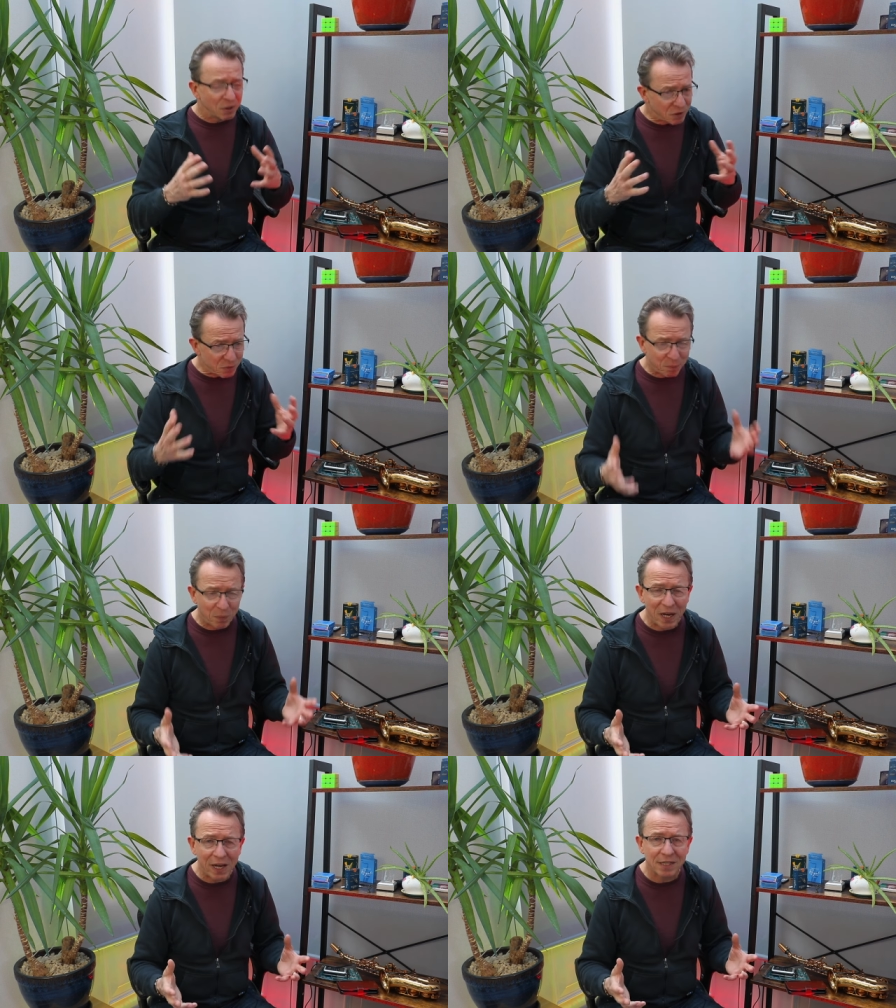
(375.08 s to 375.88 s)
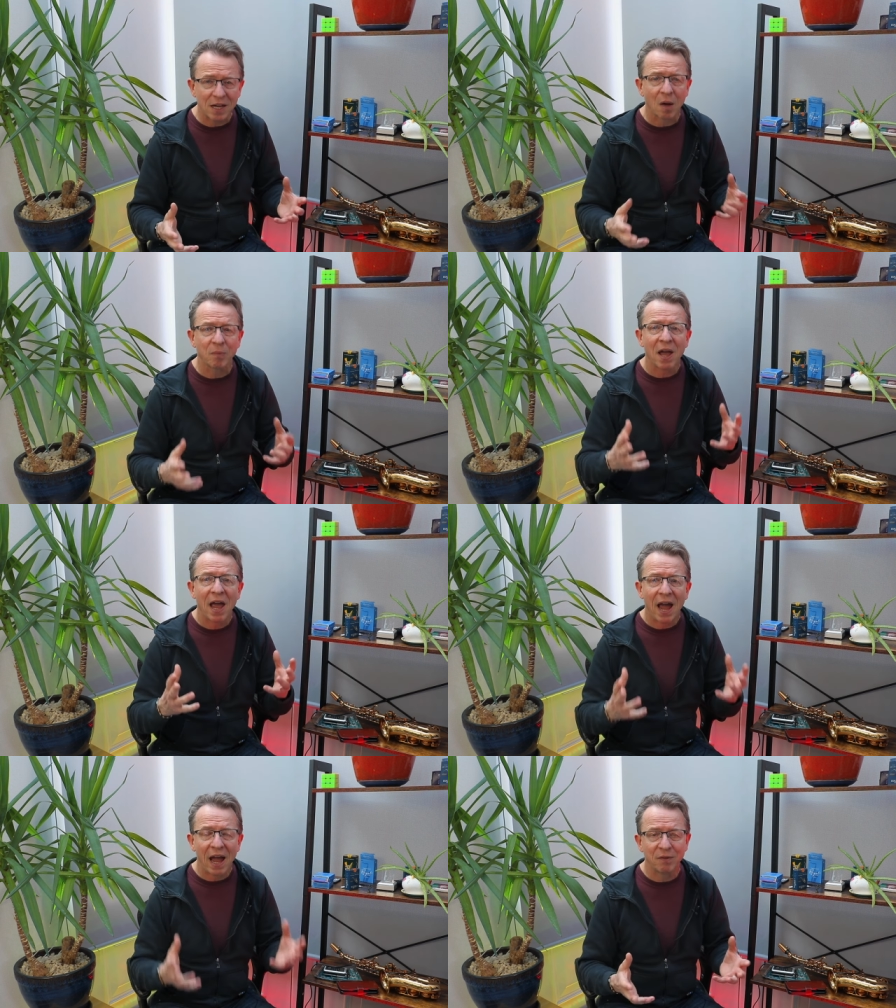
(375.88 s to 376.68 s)
Just pick it up,
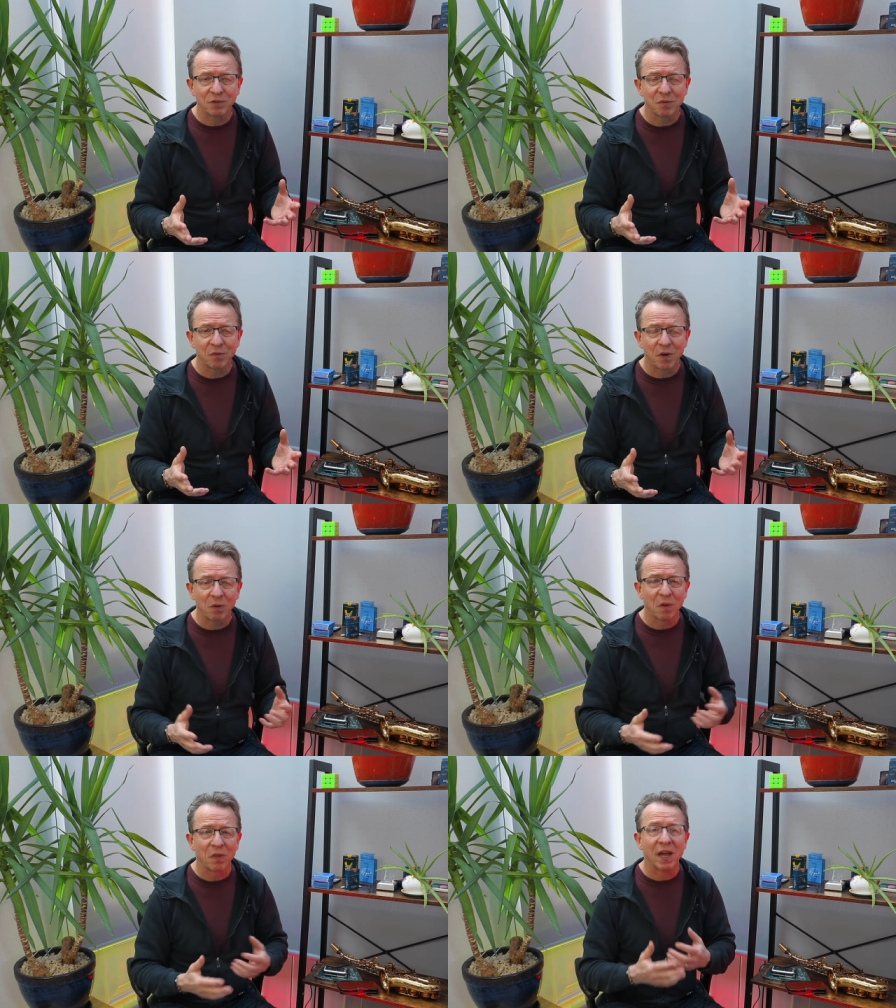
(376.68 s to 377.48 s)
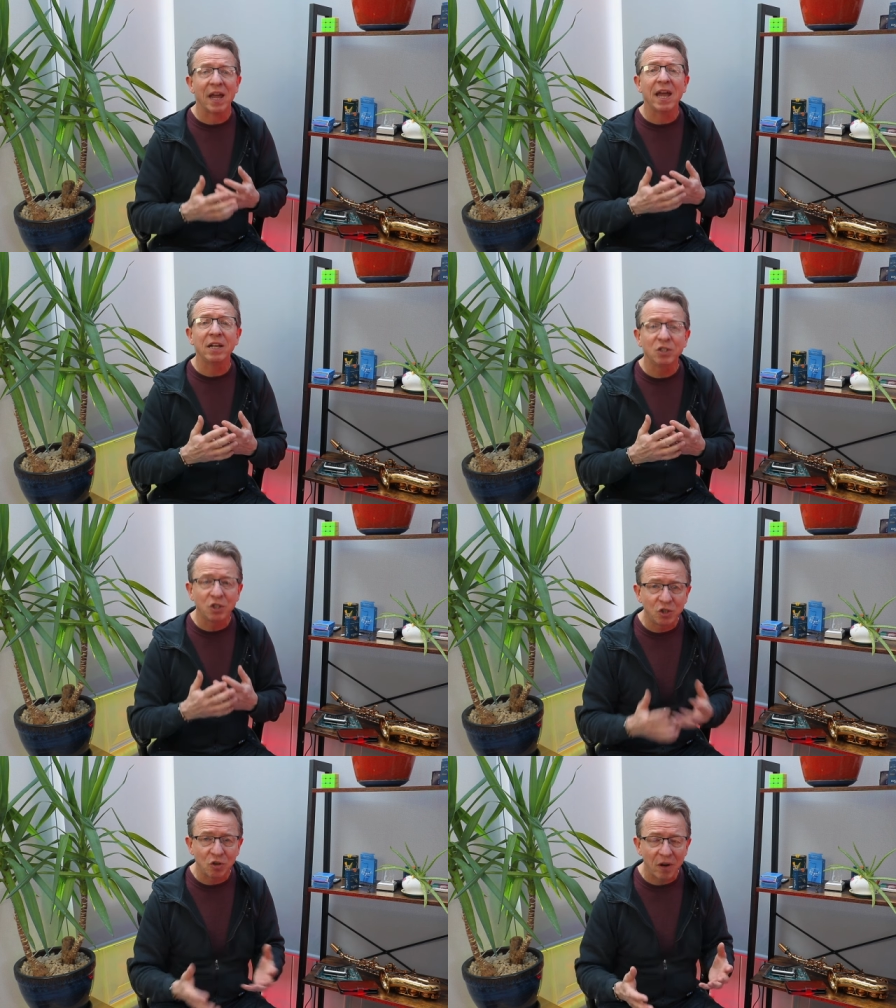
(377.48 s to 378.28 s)
have some fun with it,
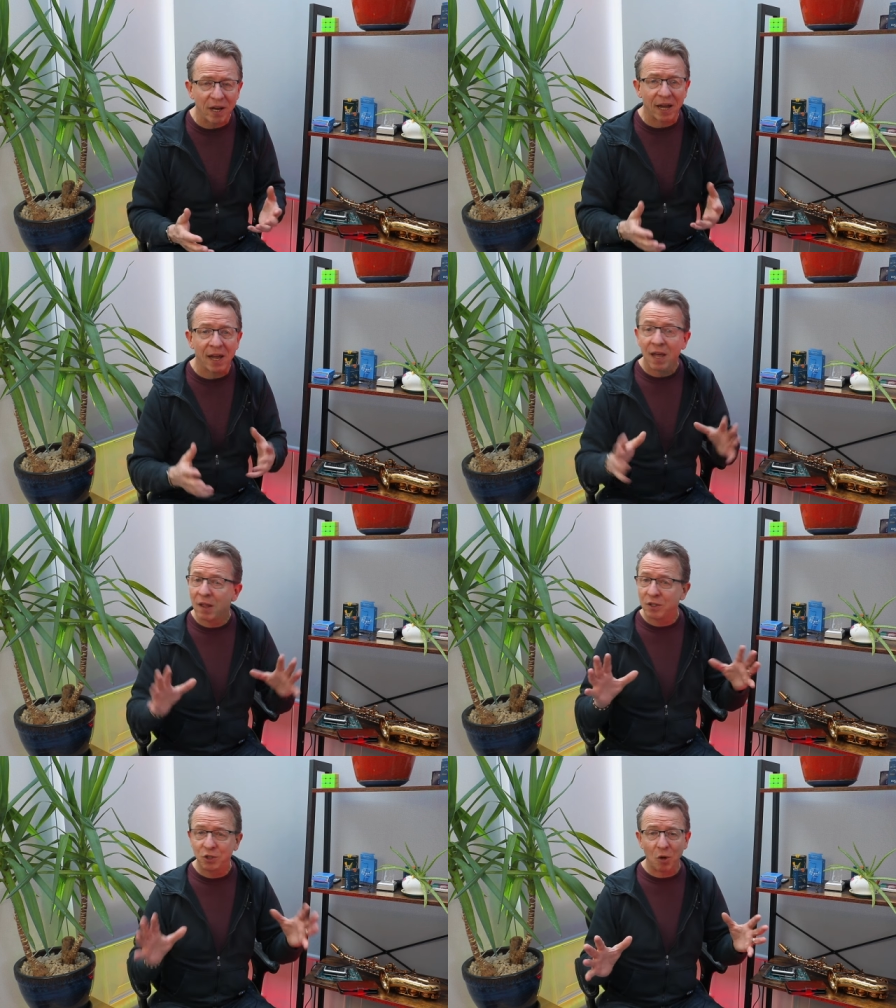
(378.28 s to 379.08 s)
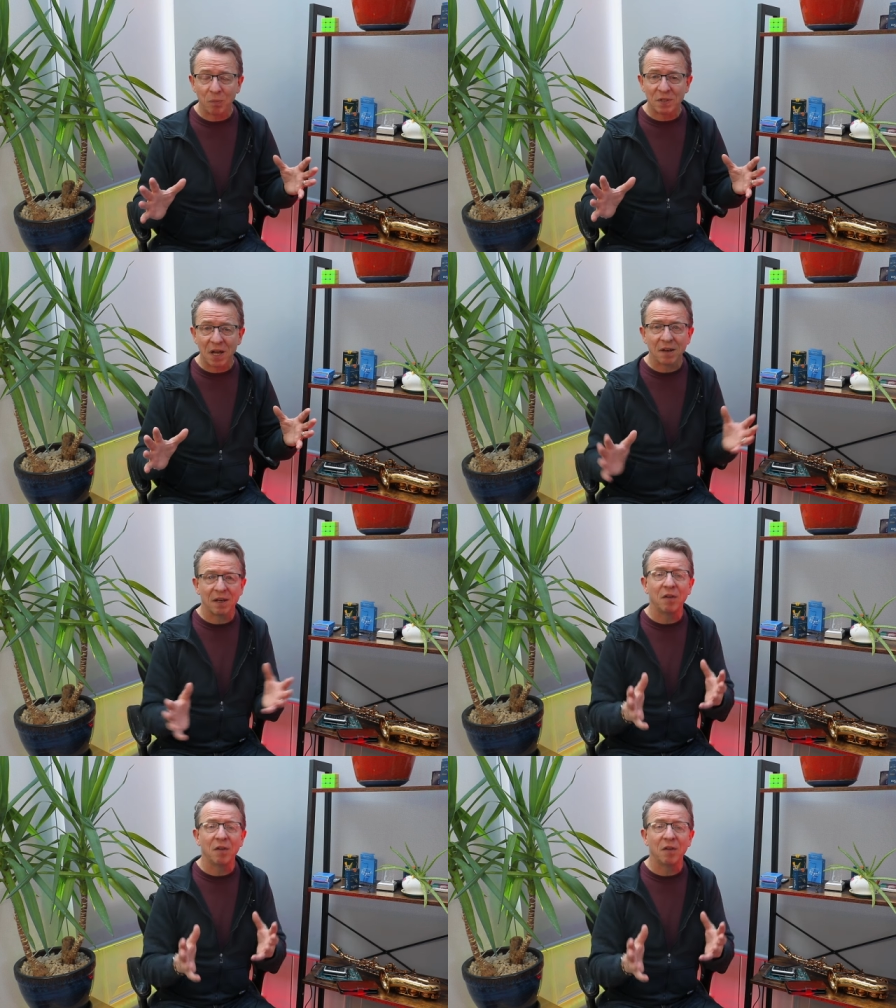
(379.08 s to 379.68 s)
enjoy it job done.